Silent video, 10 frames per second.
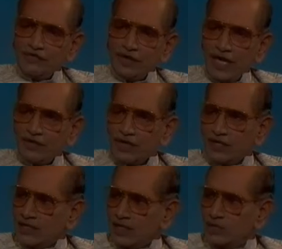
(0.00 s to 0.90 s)
If
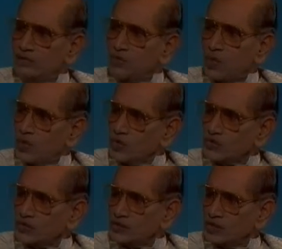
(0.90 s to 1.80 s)
I have written them in
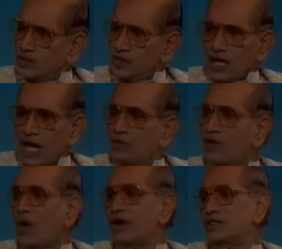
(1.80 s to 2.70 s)
prose,
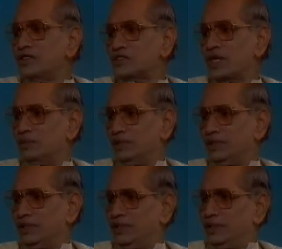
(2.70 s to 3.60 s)
I would have got into
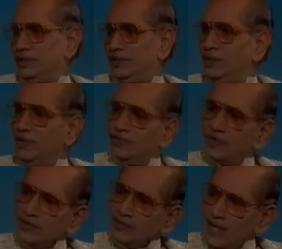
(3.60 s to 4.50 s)
trouble.
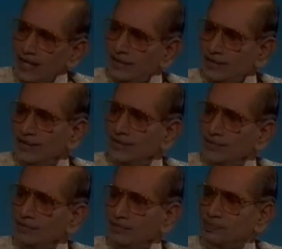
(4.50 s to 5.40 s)
You know, when you
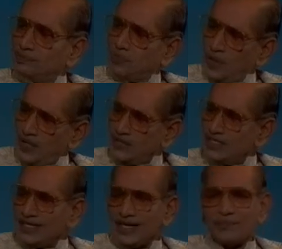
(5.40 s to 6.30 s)
write things in
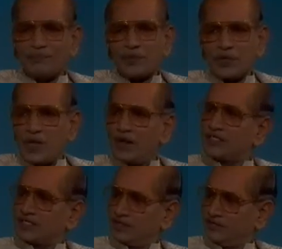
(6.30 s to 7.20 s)
poetry,
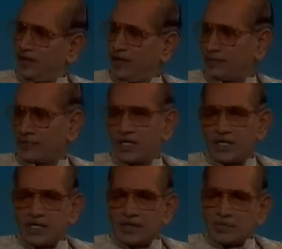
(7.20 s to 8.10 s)
you have certain
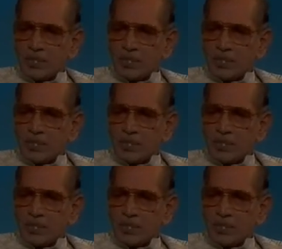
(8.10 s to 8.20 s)
freedom.